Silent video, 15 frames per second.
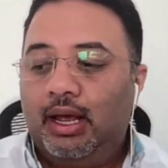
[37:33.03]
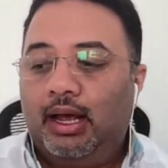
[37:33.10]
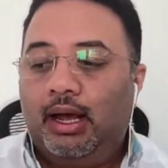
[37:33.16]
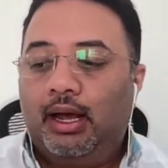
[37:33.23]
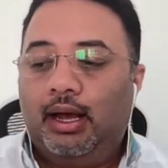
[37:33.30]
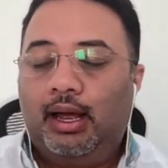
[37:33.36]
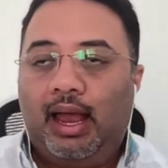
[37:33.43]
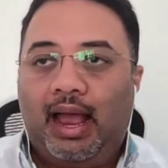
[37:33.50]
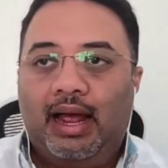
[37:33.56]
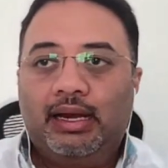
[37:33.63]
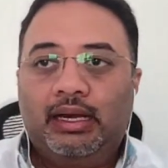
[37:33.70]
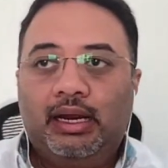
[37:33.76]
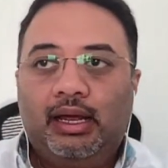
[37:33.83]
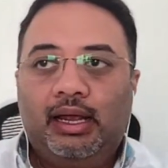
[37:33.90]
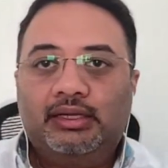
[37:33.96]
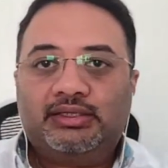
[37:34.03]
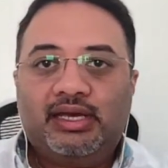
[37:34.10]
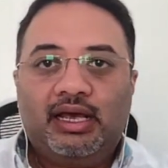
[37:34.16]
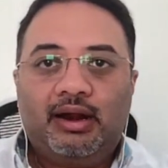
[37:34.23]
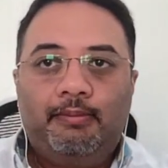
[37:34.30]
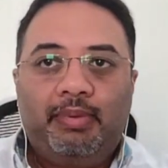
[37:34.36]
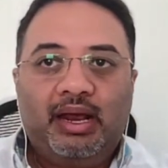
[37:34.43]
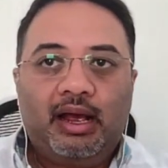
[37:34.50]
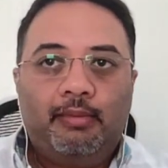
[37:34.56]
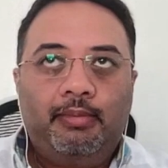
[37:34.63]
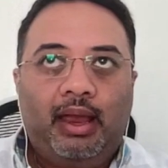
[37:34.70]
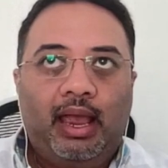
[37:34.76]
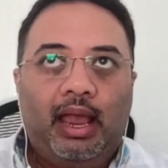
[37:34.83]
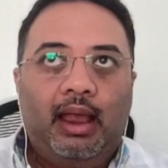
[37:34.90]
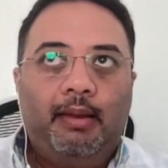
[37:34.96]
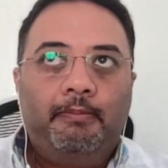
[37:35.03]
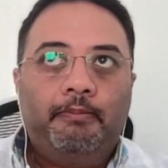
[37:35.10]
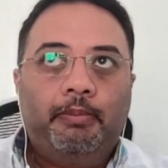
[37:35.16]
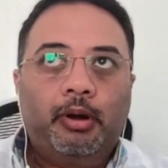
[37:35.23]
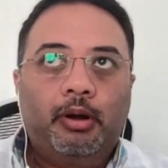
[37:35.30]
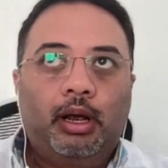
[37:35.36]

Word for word: Uh, and it's going to become a,